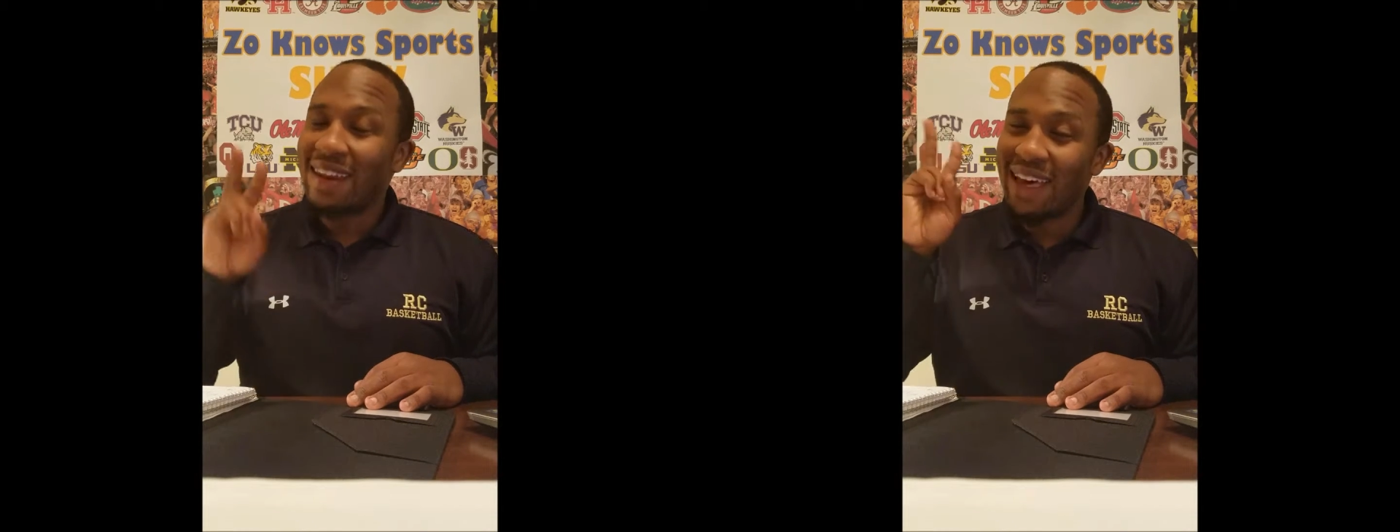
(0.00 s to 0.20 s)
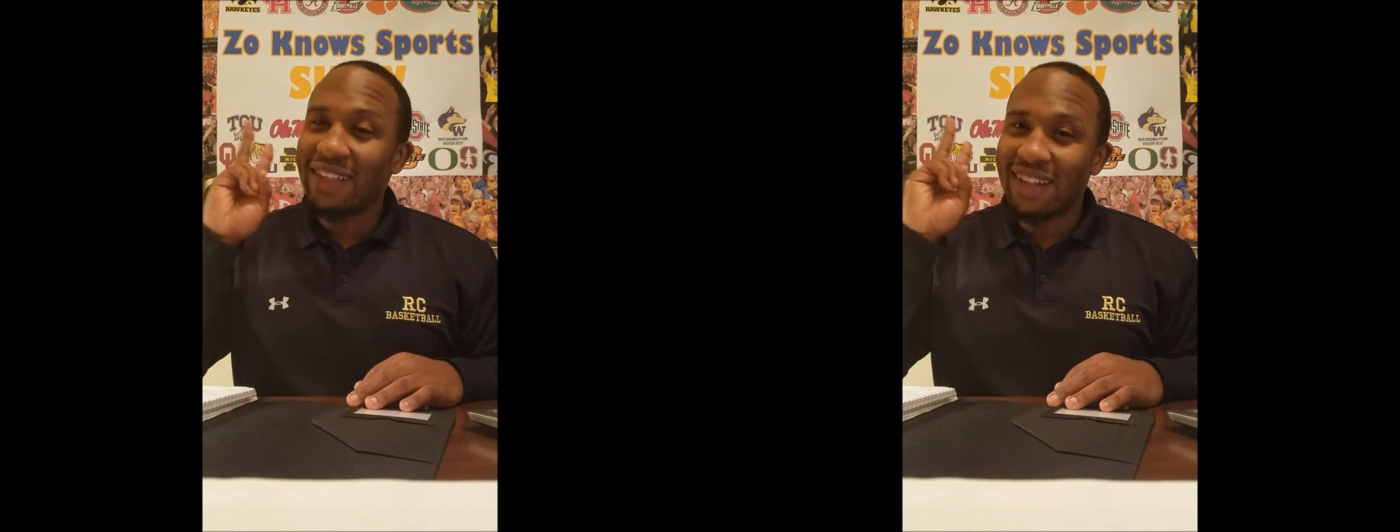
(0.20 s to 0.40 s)

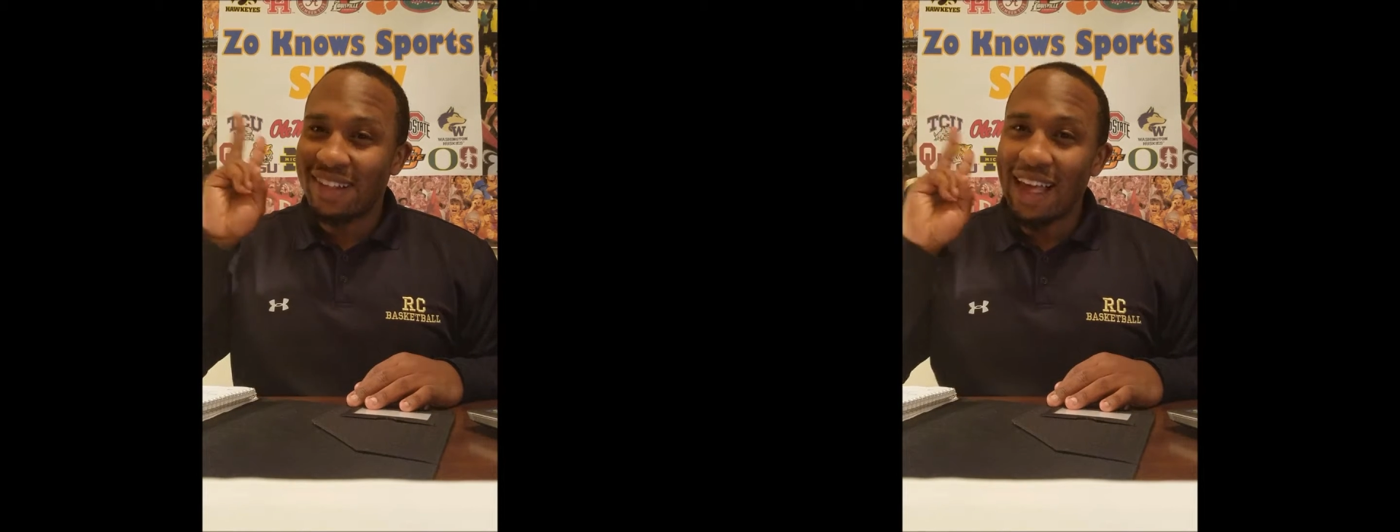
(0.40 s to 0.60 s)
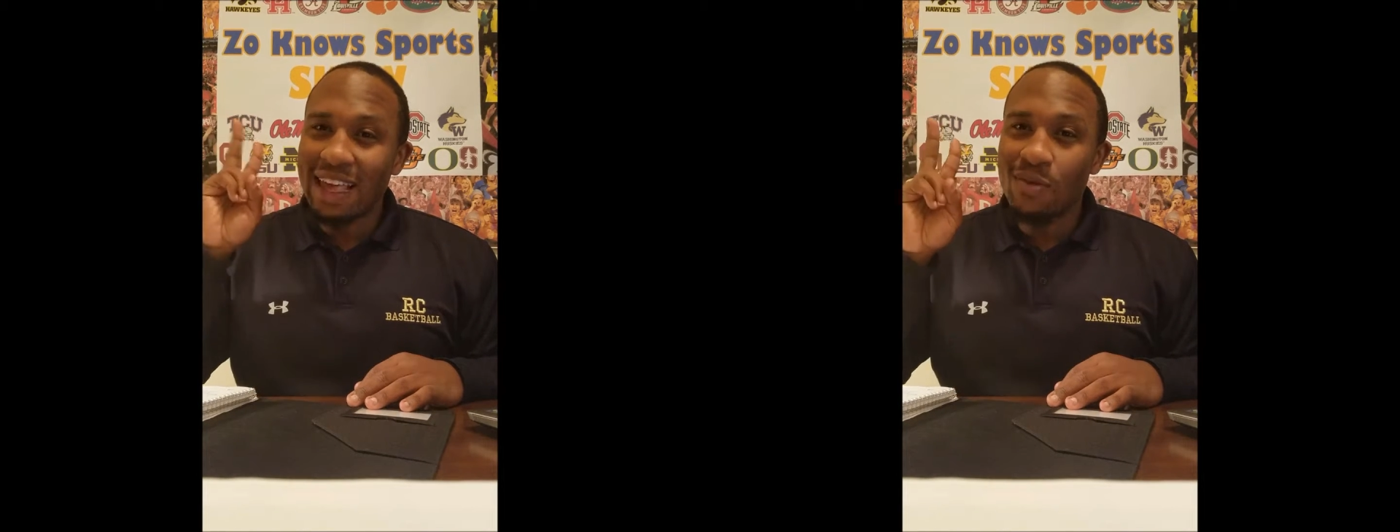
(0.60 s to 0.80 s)
Now, the
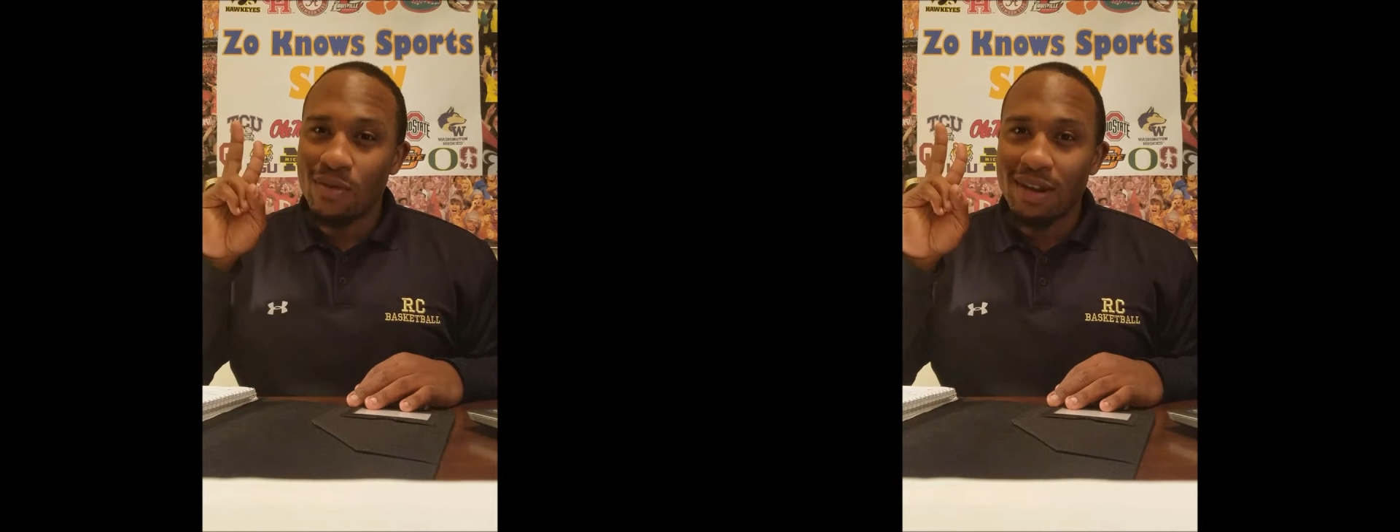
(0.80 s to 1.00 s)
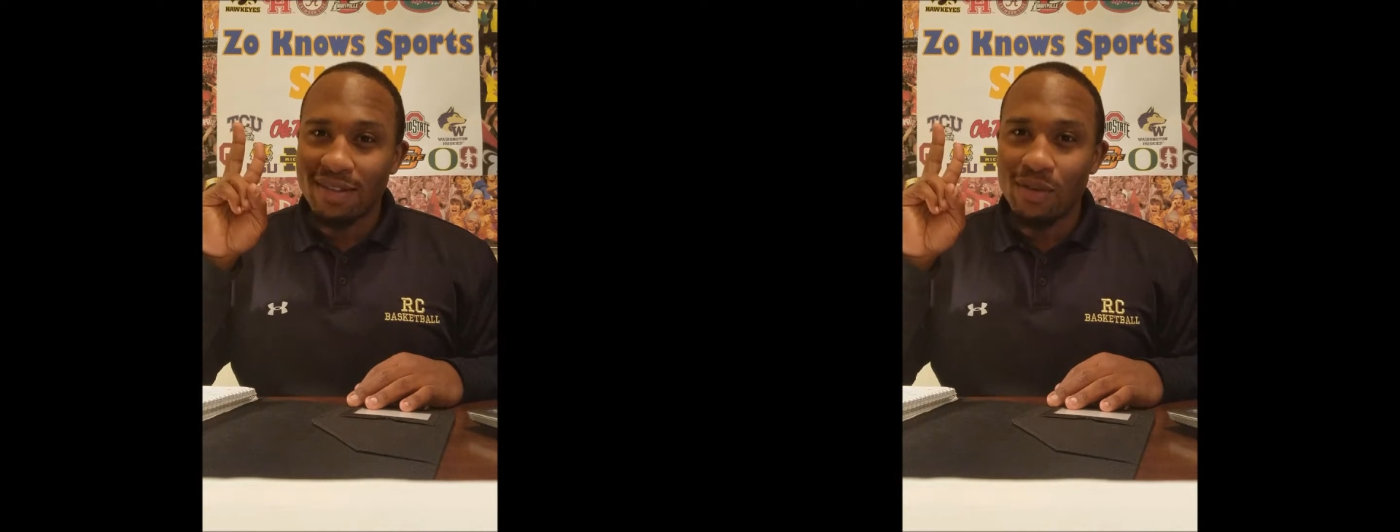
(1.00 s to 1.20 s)
second
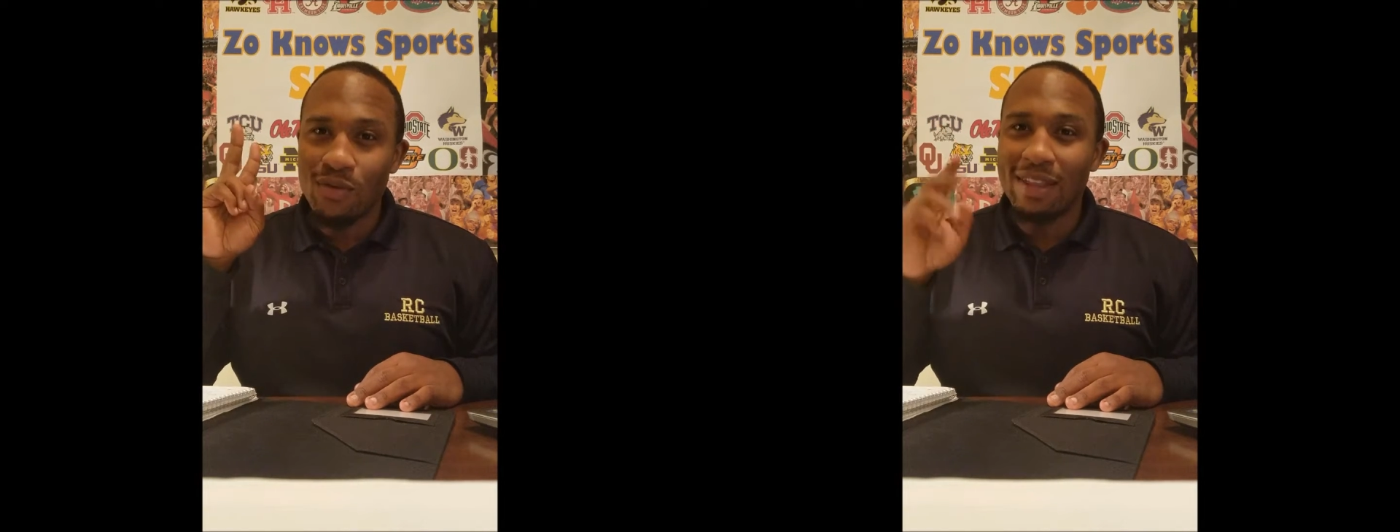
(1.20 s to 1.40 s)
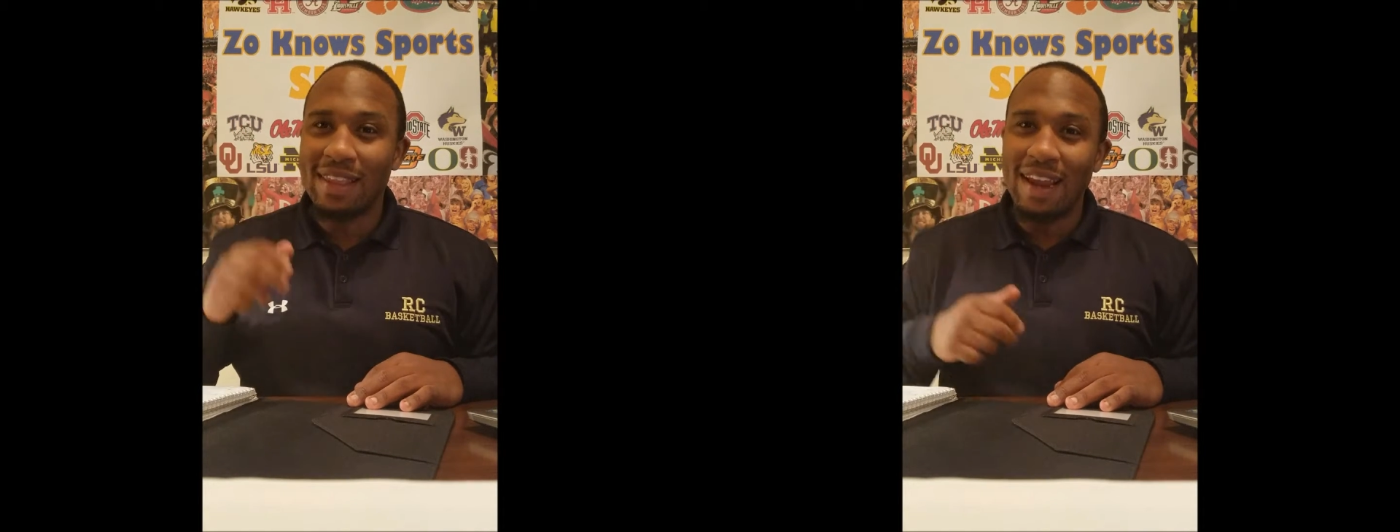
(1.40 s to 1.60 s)
one is the
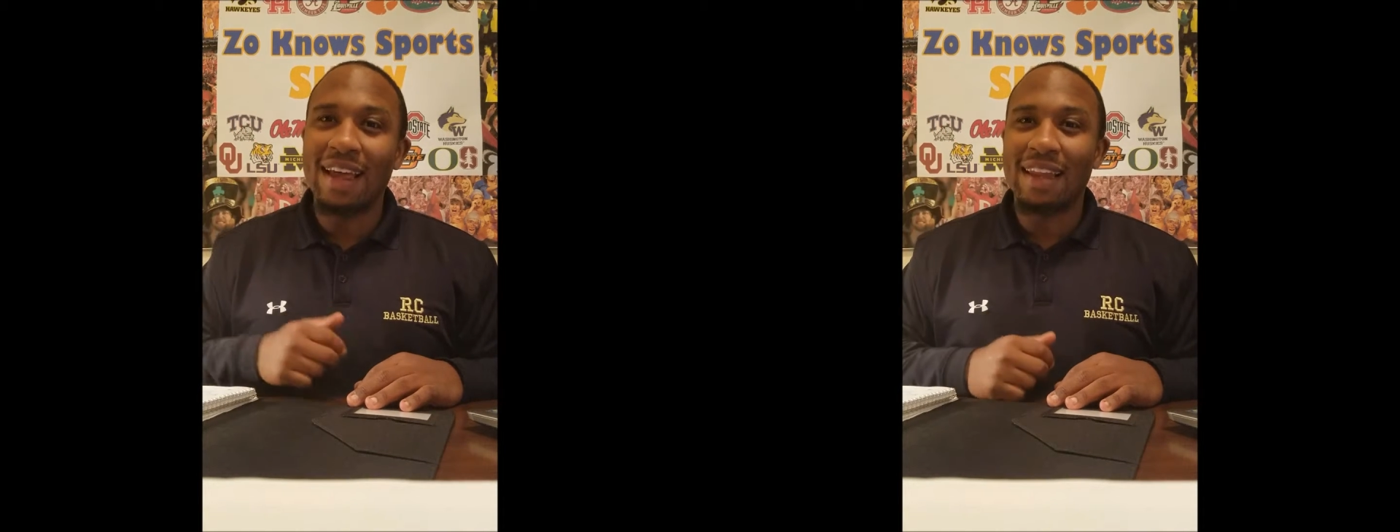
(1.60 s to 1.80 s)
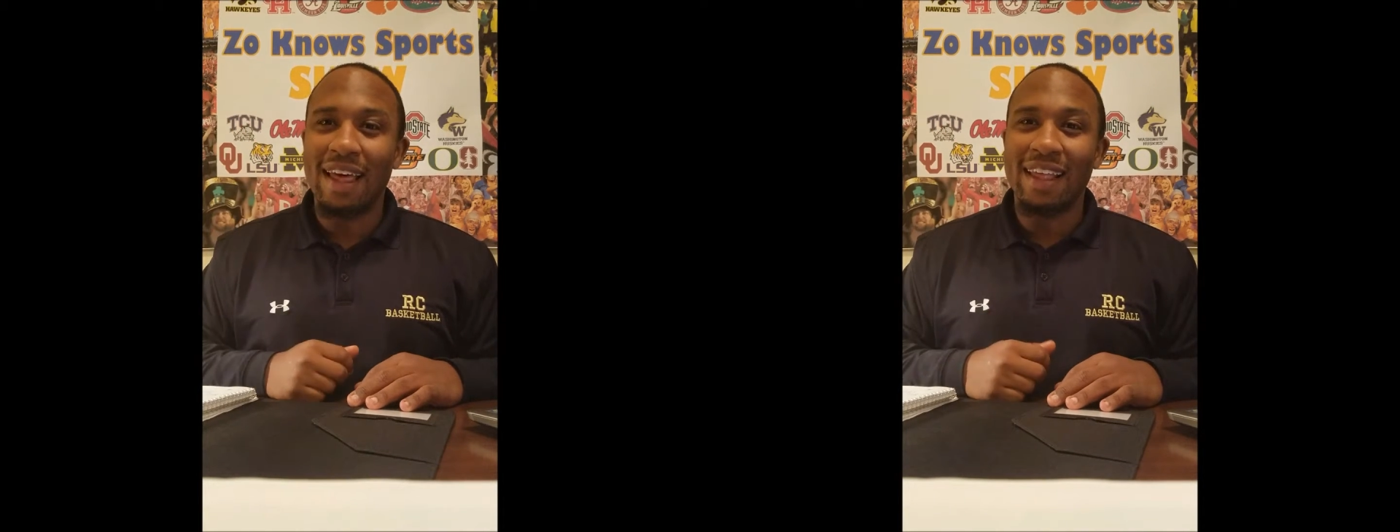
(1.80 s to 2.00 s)
one that
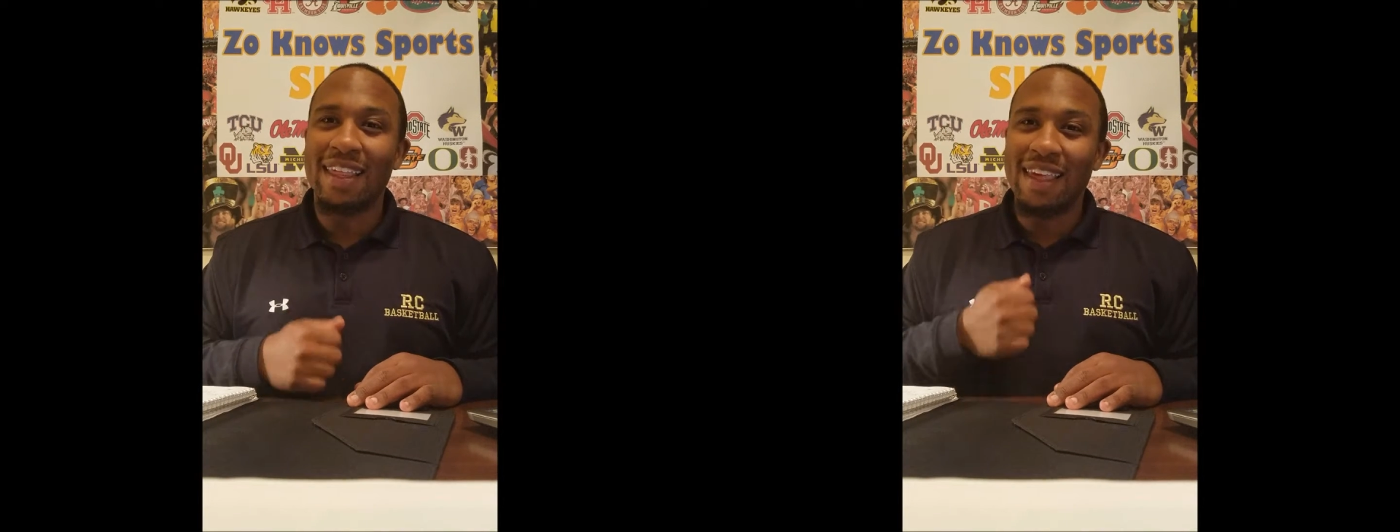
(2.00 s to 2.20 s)
I like.